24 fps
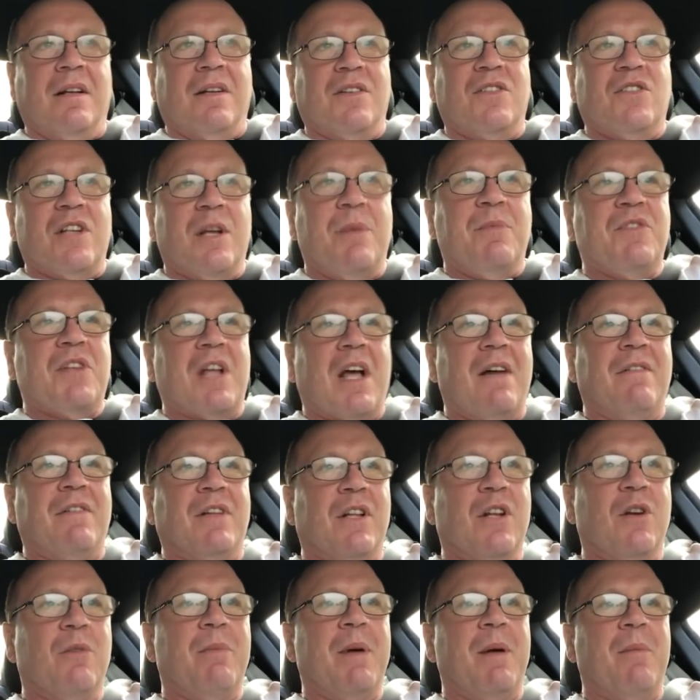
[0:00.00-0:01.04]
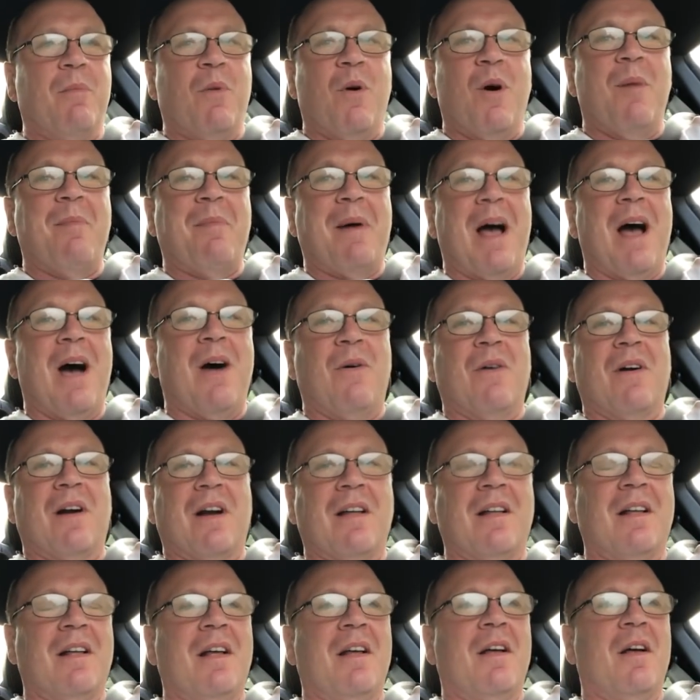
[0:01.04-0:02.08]
it seems to have a little bit more
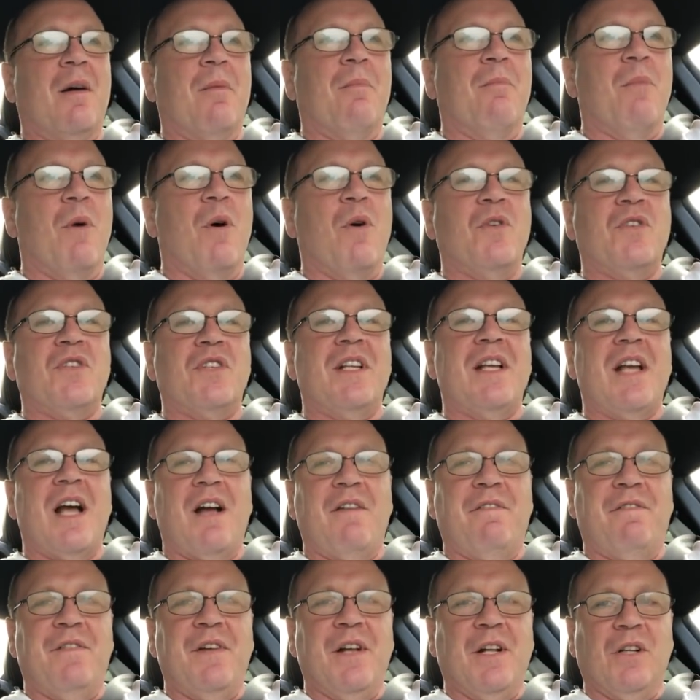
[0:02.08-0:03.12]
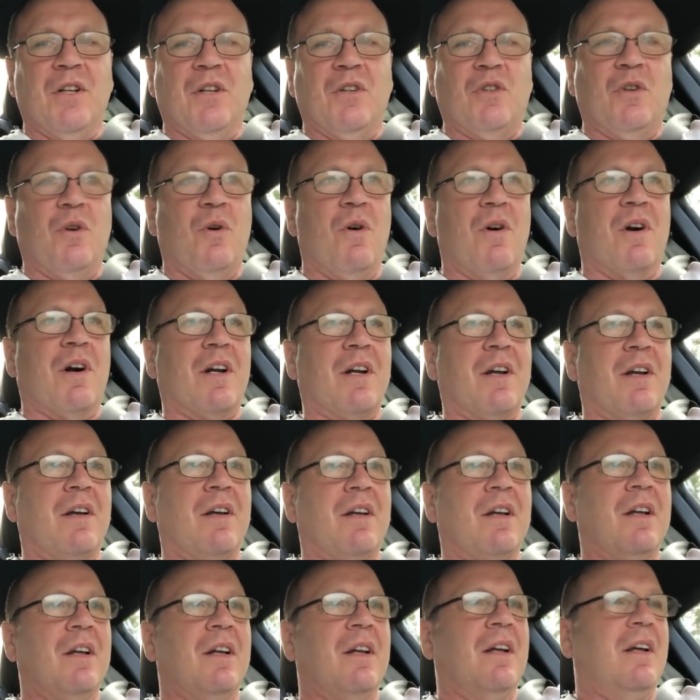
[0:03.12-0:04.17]
power. Mostly I feel the torque.
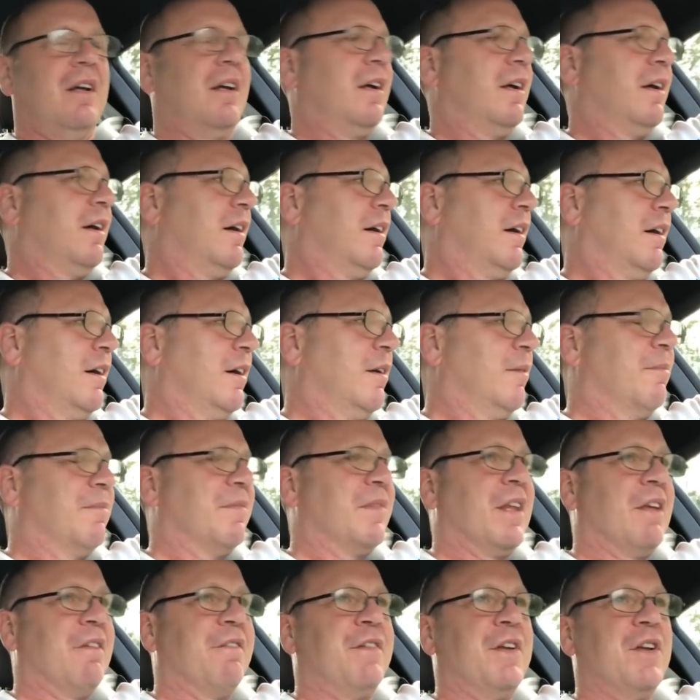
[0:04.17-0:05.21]
It